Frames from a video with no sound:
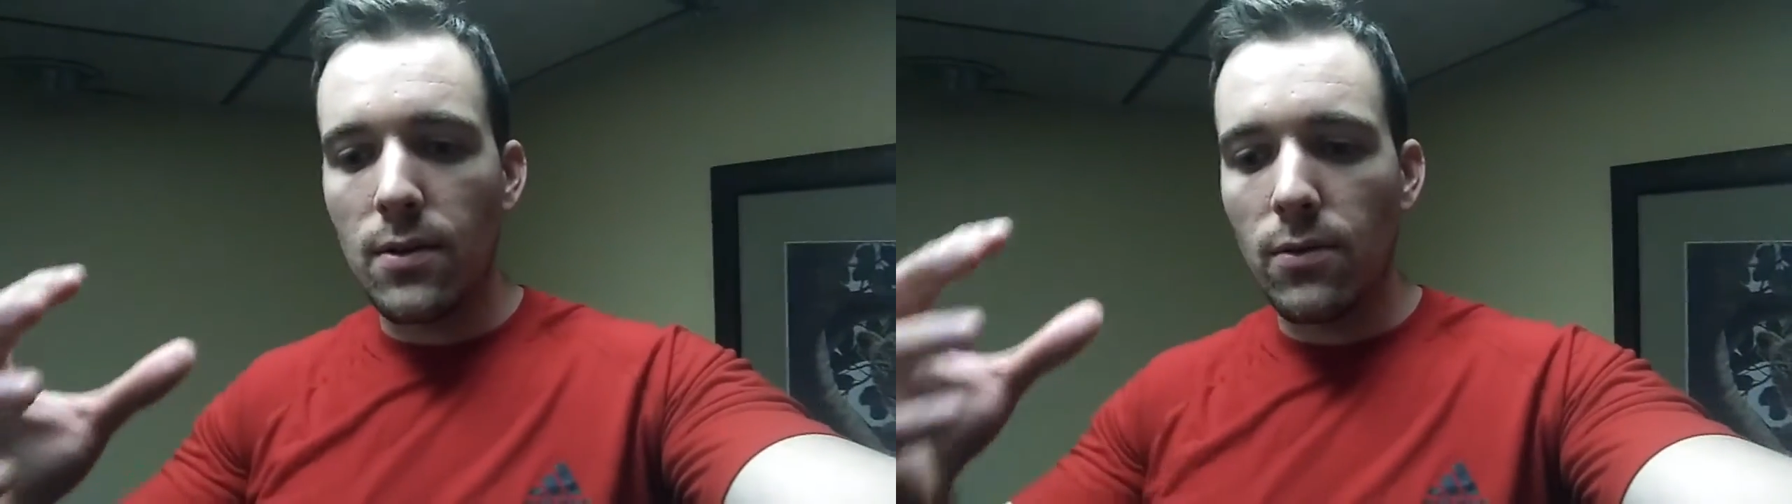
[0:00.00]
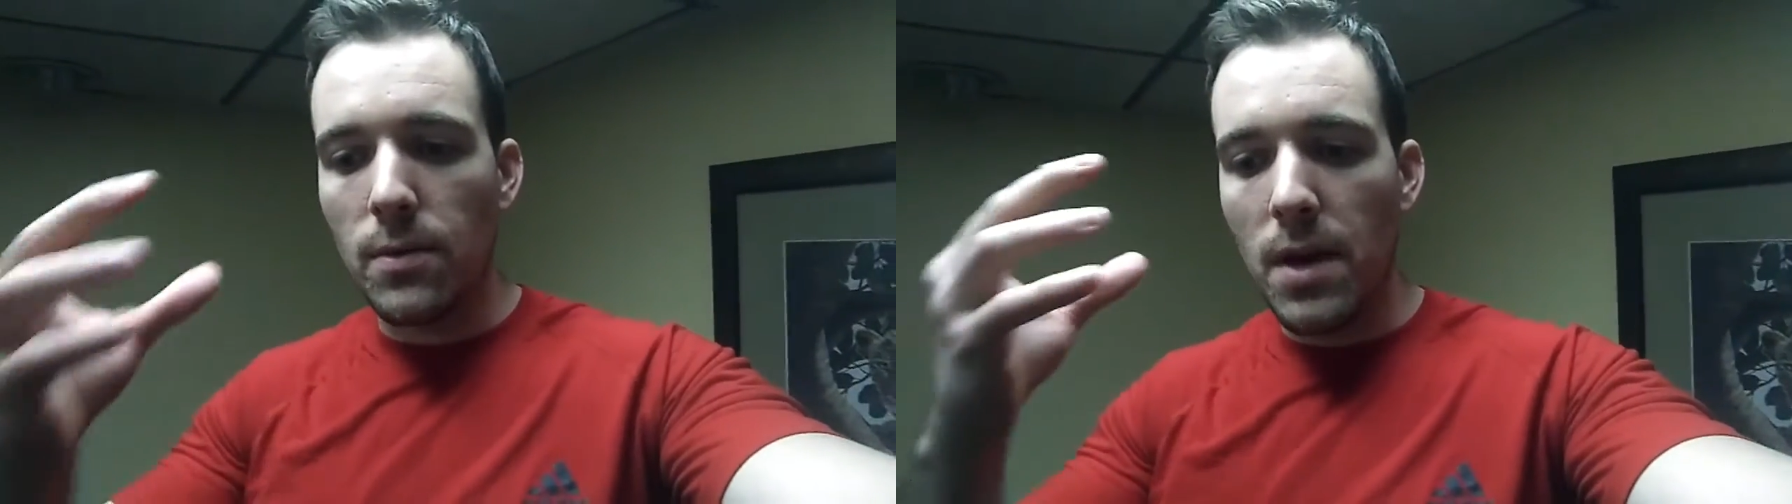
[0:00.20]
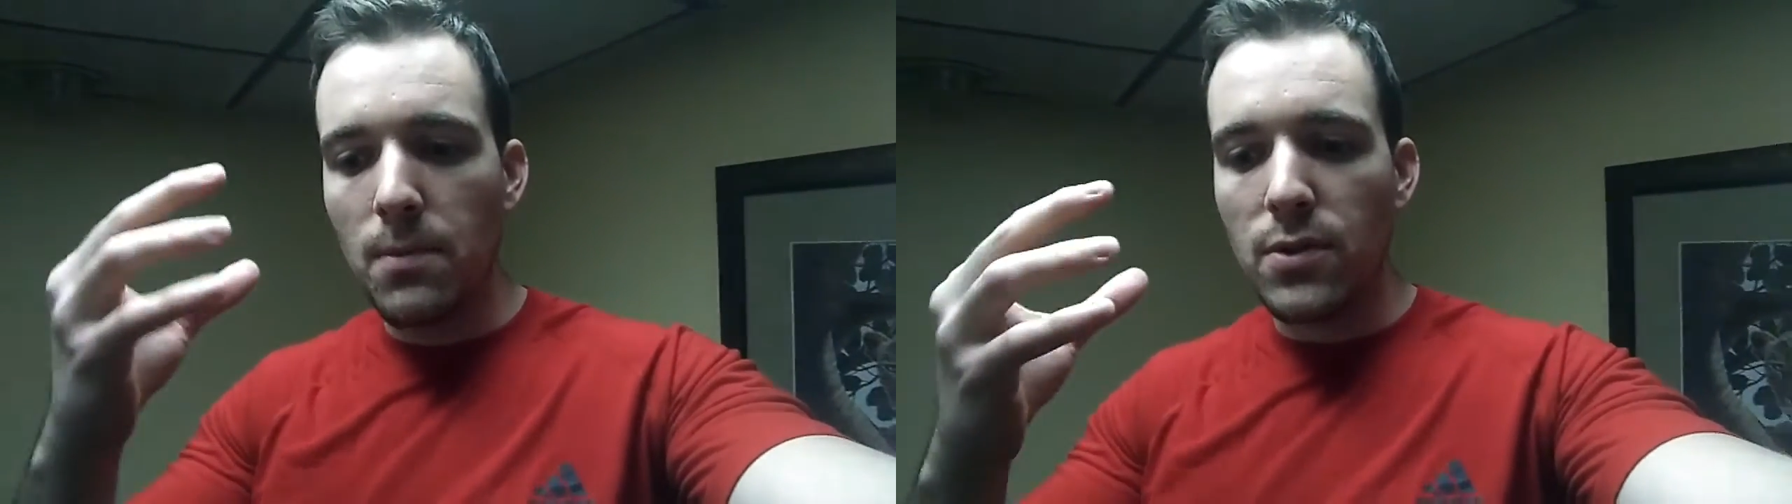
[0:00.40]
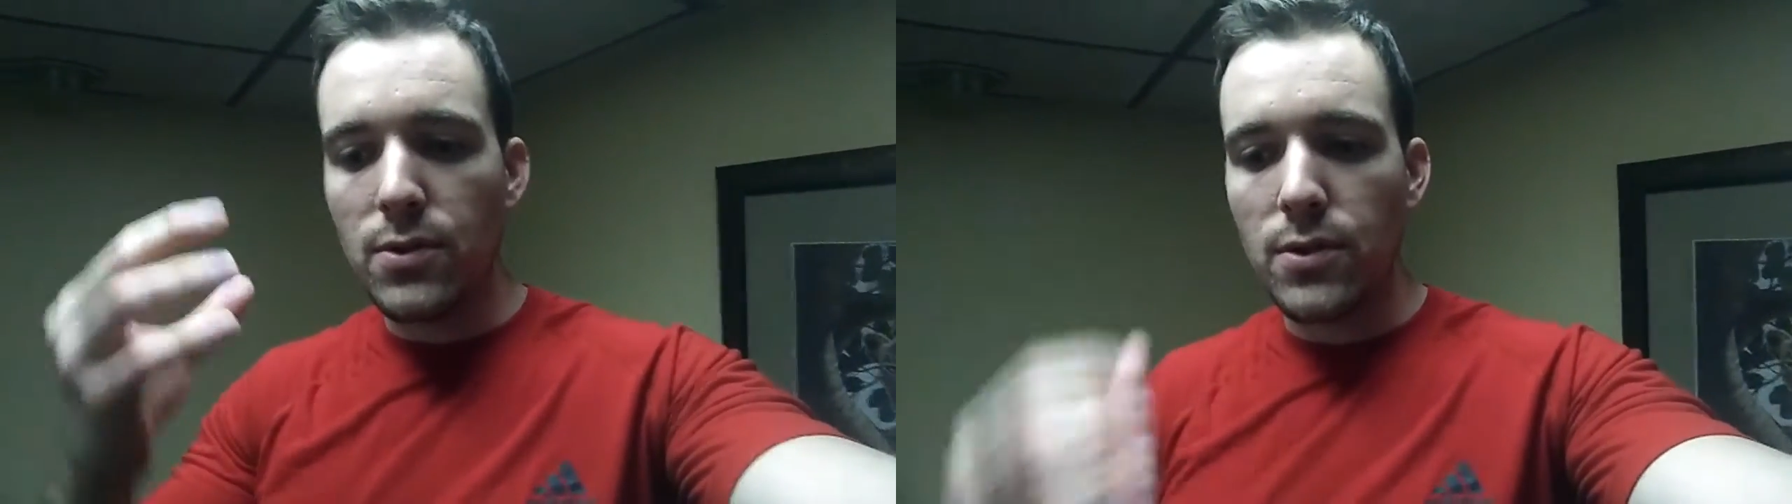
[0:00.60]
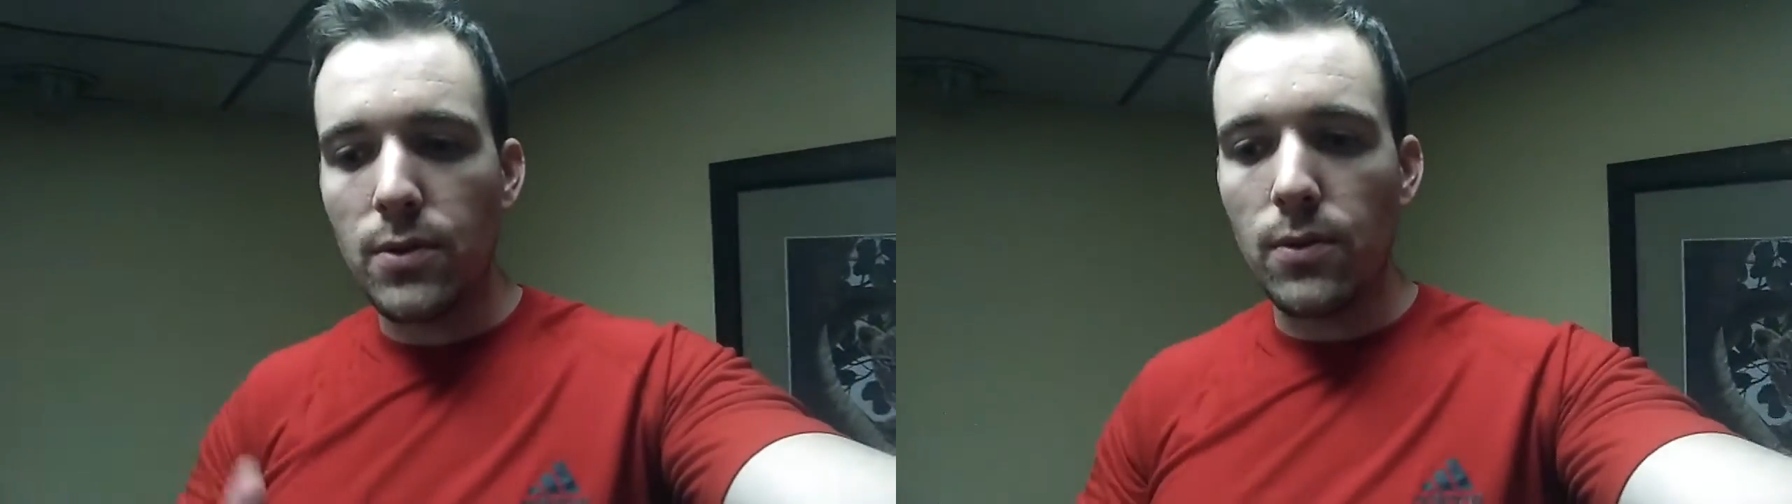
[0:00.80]
remember
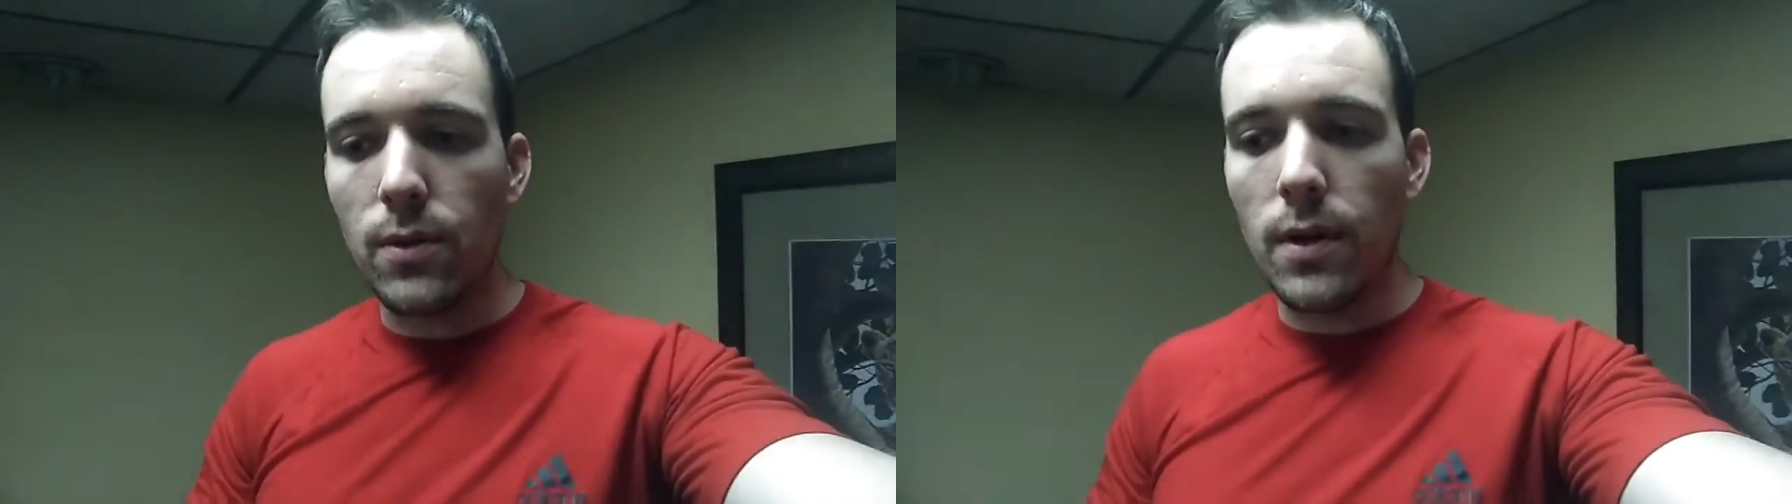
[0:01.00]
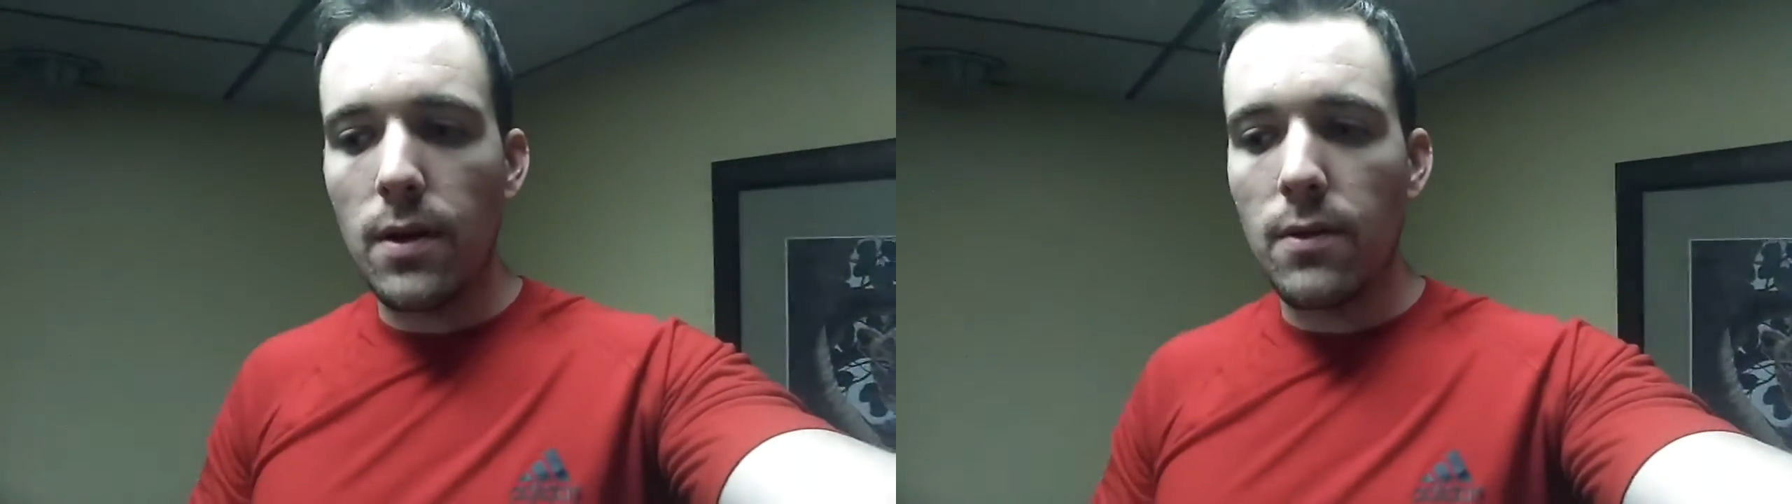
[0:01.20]
to,